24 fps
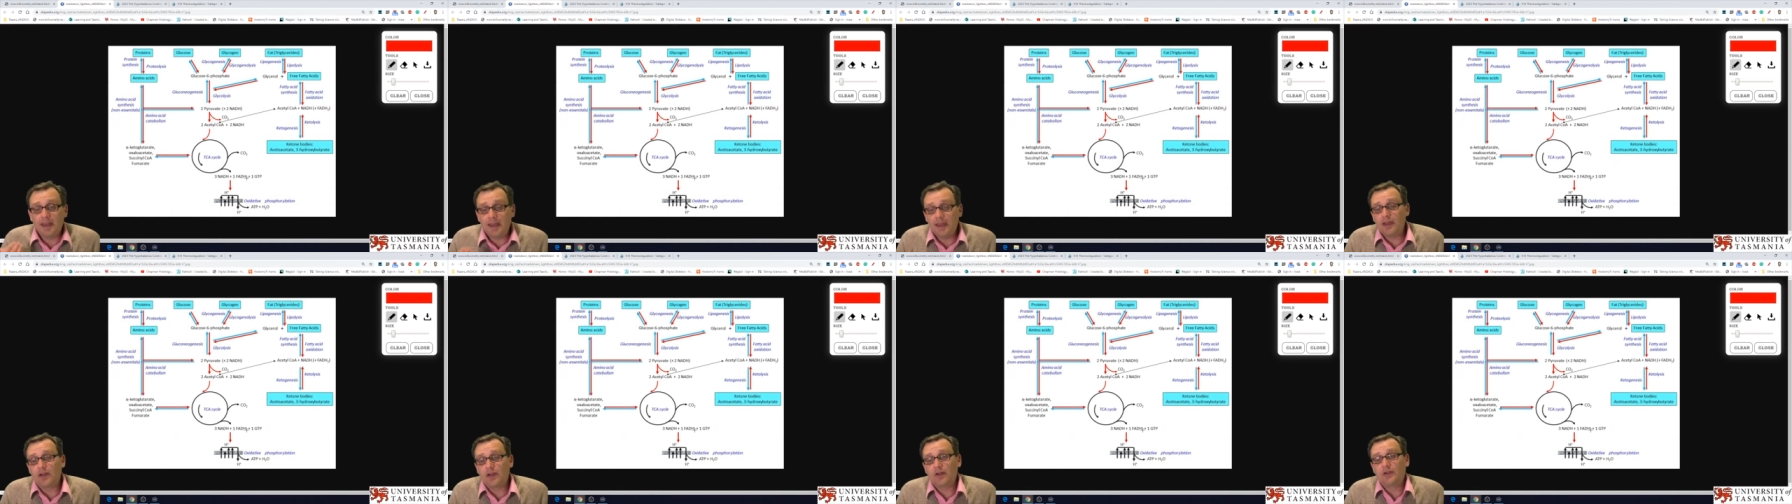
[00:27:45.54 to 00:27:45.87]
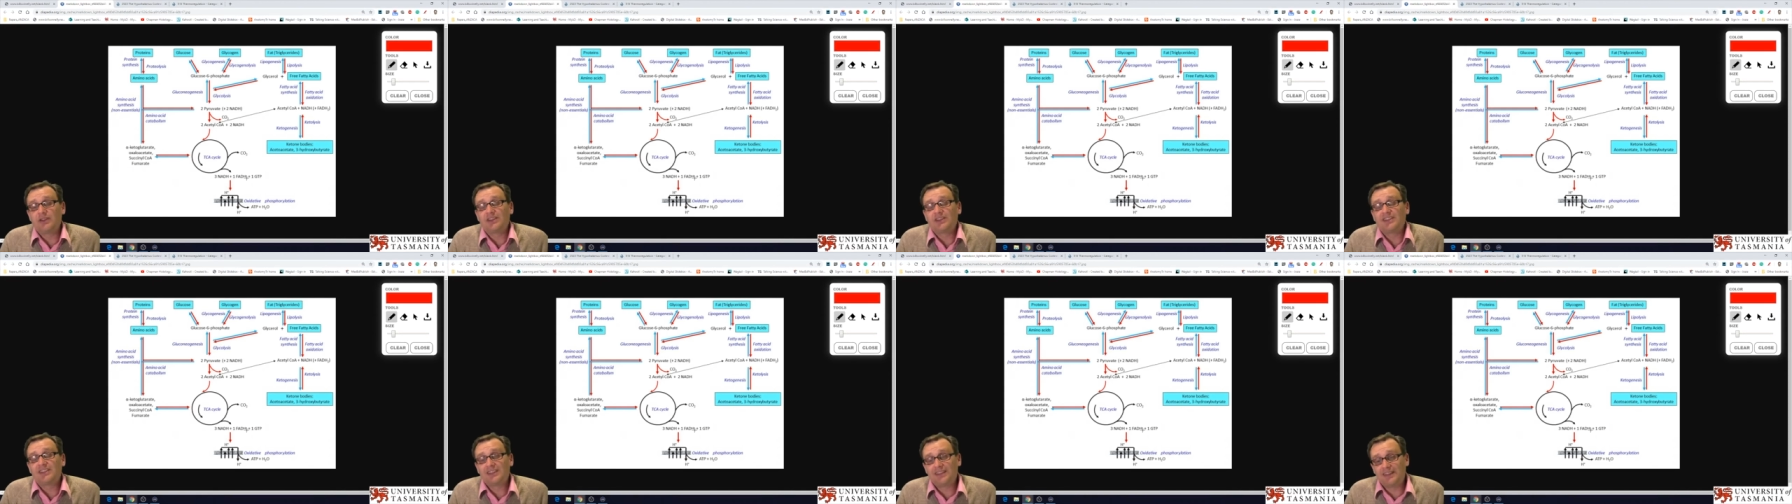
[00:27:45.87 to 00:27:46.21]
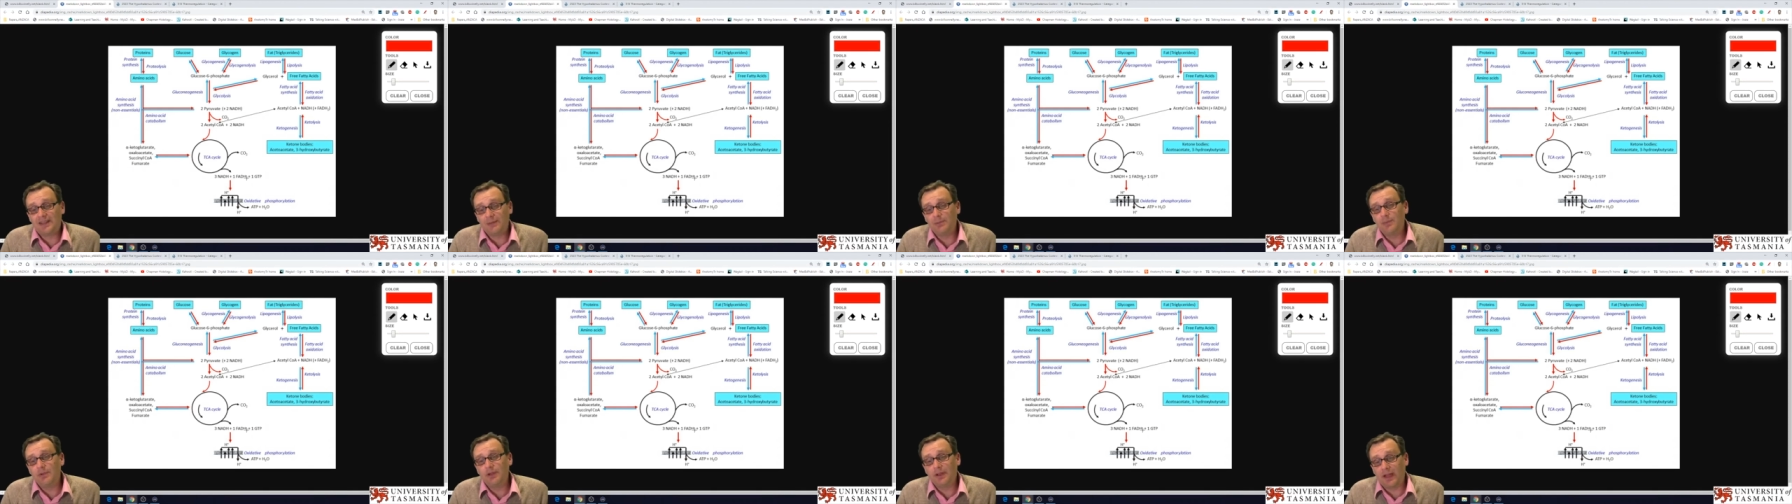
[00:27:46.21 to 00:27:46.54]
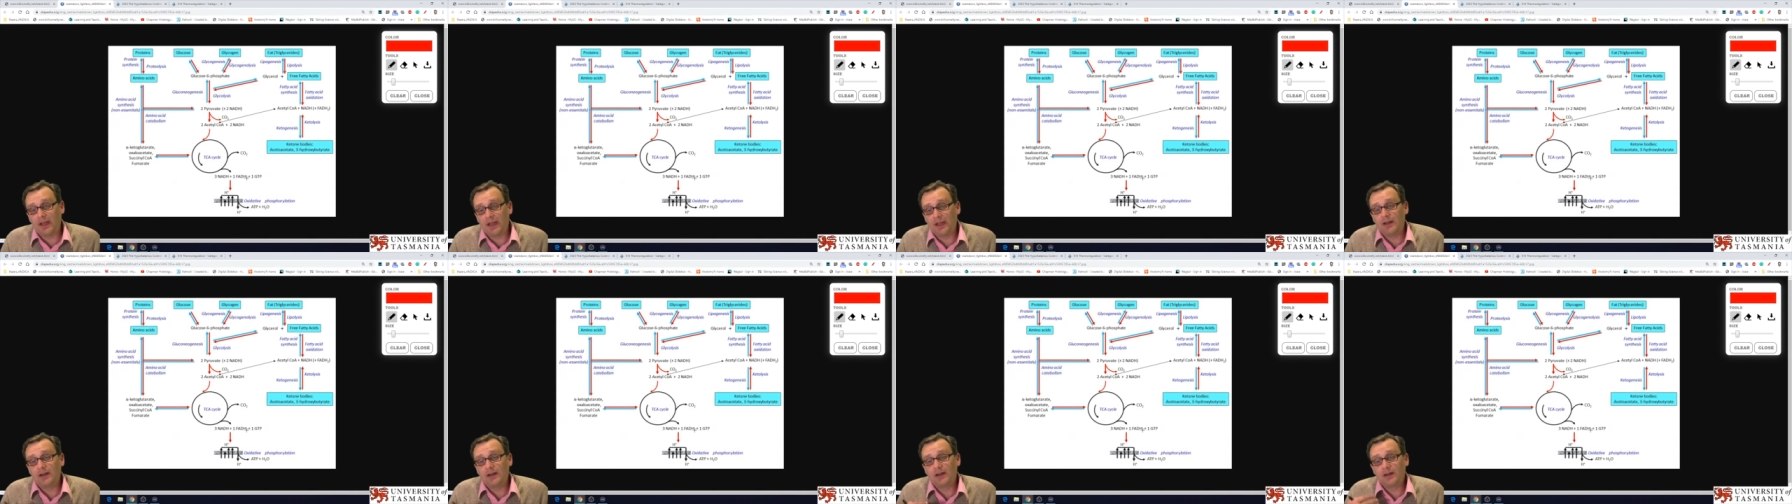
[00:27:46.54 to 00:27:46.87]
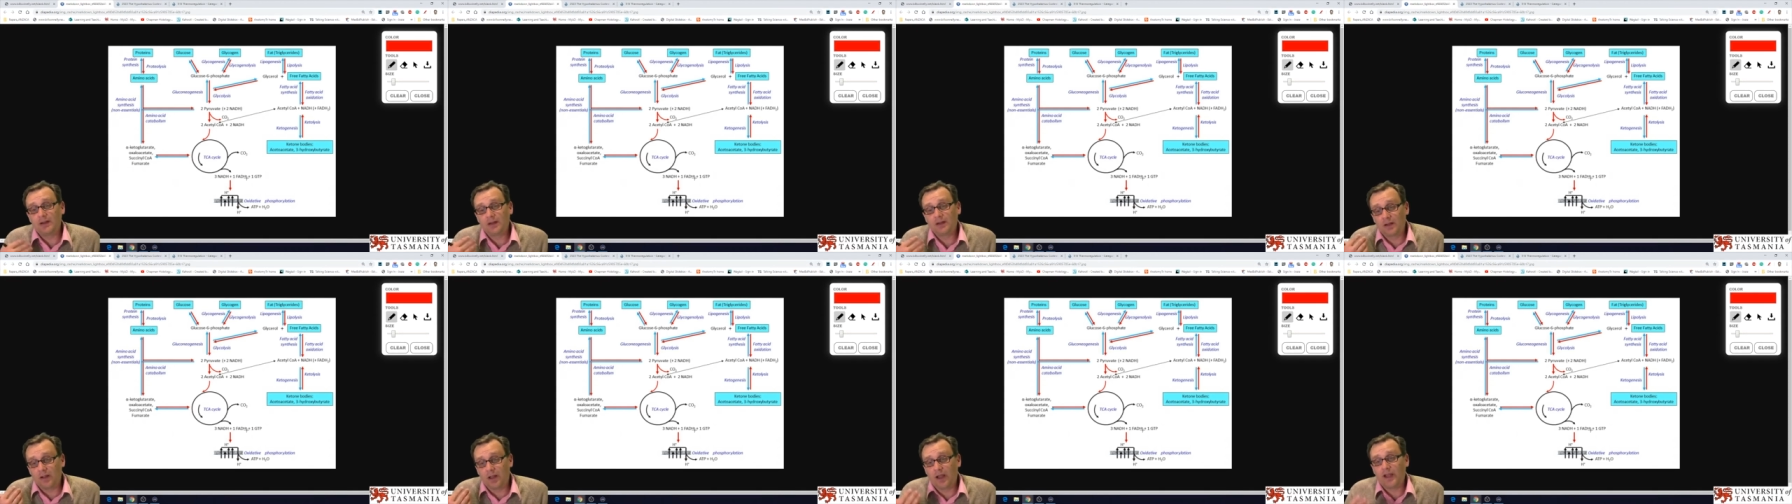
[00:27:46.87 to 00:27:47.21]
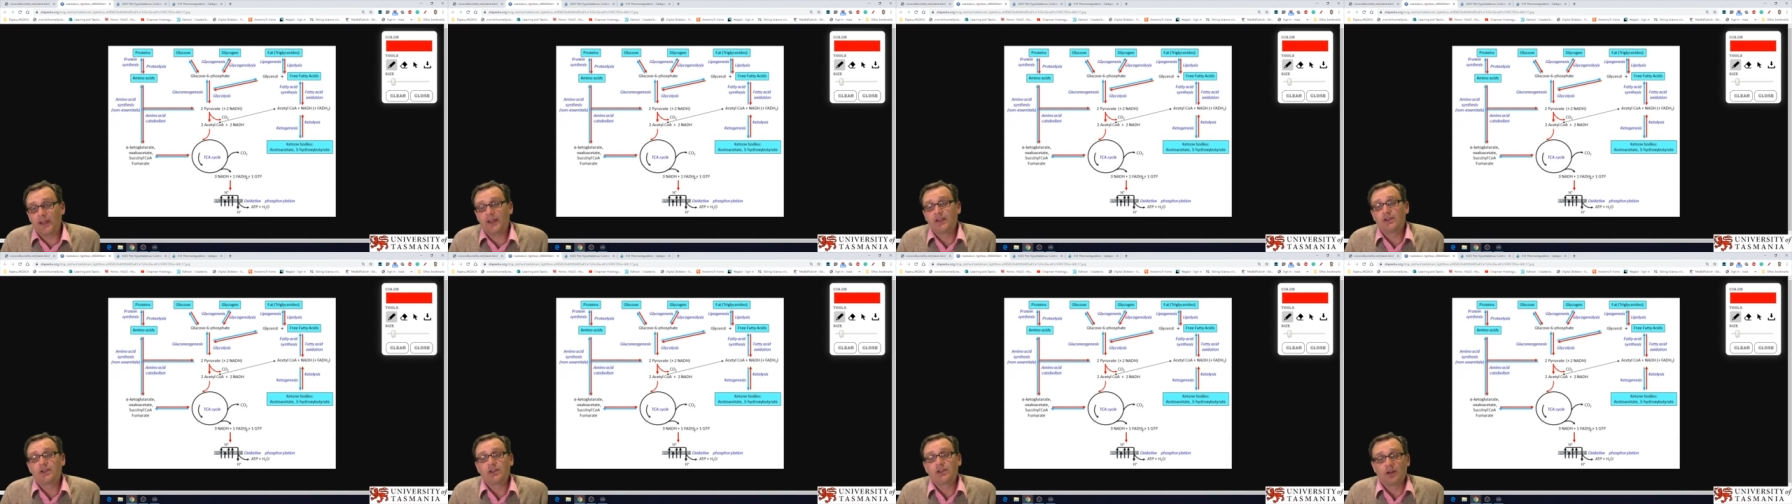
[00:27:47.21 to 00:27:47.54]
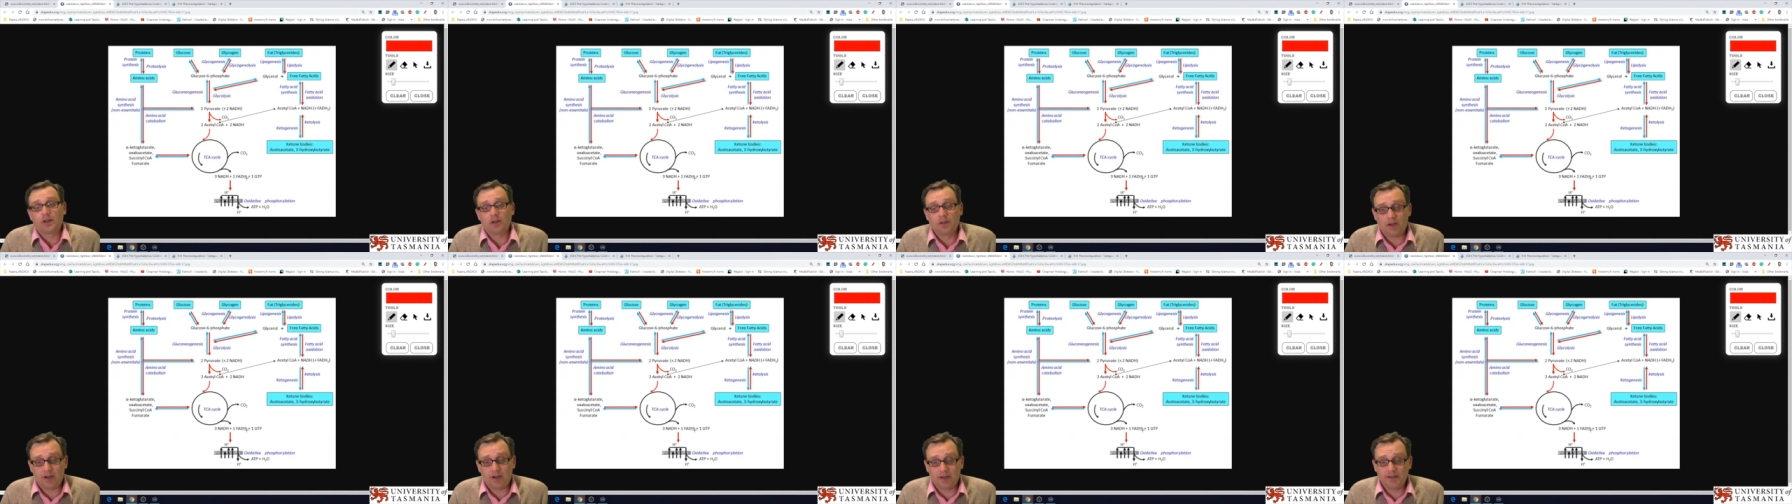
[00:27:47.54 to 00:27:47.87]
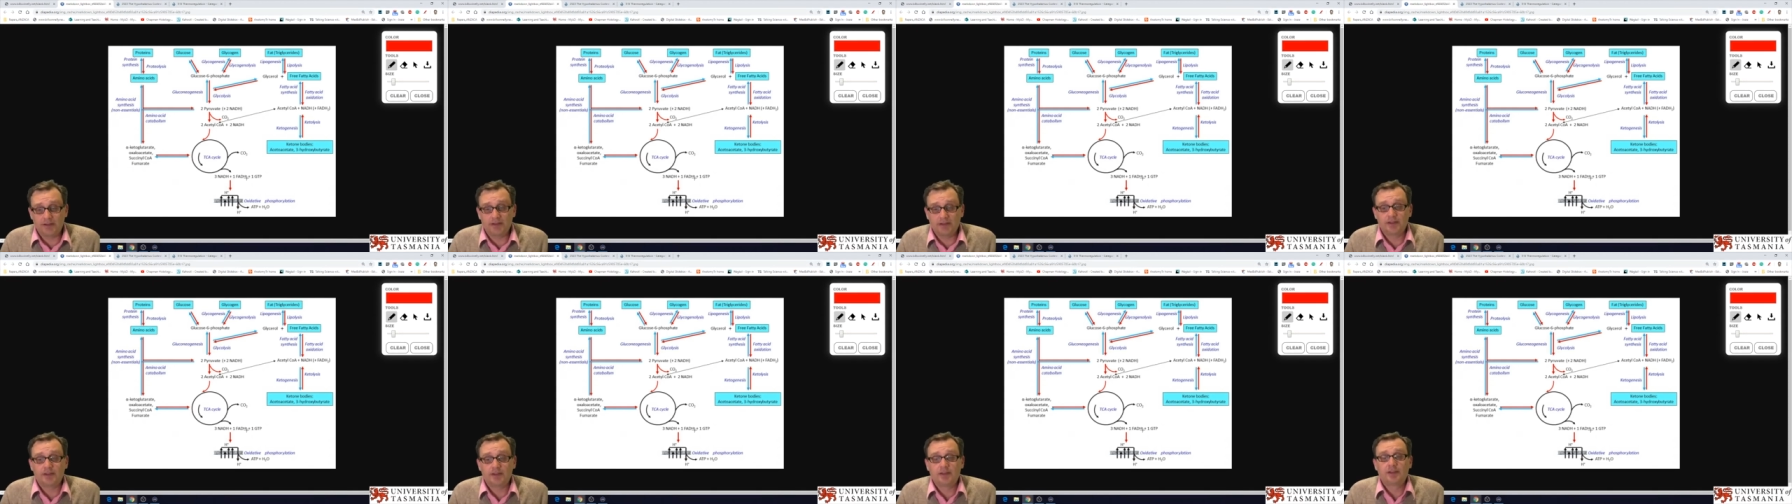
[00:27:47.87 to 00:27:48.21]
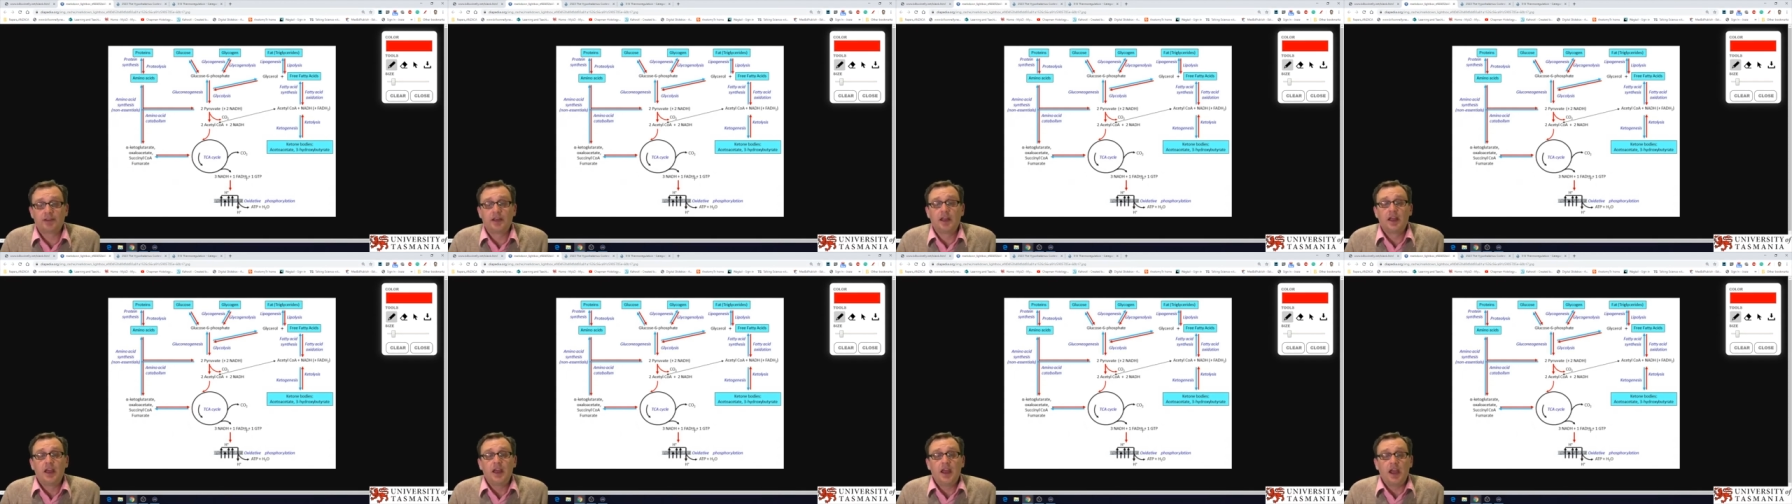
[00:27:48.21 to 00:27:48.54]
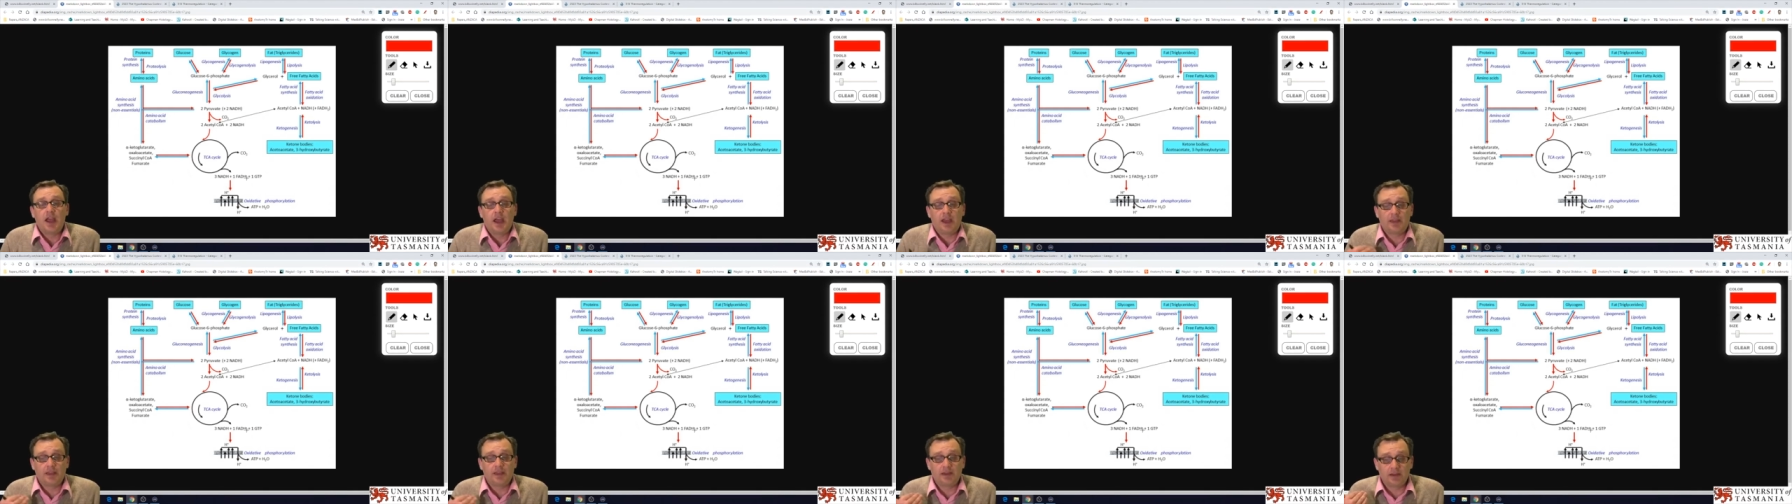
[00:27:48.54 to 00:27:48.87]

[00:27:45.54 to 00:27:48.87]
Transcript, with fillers: and they're going to stimulate glycogenolysis,